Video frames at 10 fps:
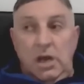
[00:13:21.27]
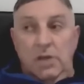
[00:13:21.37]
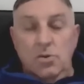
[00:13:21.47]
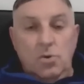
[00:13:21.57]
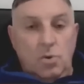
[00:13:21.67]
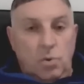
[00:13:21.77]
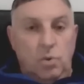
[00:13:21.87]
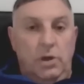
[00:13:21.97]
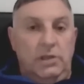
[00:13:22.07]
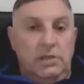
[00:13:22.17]
I know
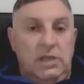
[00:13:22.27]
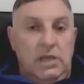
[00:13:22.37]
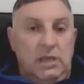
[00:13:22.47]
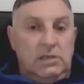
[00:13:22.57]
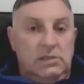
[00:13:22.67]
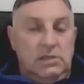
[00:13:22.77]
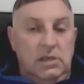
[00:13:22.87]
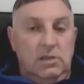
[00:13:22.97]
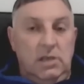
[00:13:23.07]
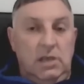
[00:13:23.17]
what it takes
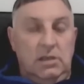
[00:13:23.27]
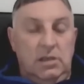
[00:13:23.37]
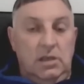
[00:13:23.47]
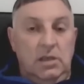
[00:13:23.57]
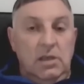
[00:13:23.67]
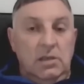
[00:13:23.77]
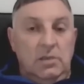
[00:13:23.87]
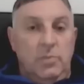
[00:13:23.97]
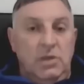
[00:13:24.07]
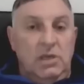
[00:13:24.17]

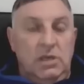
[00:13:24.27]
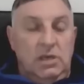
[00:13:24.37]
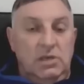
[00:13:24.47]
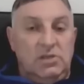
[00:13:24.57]
to be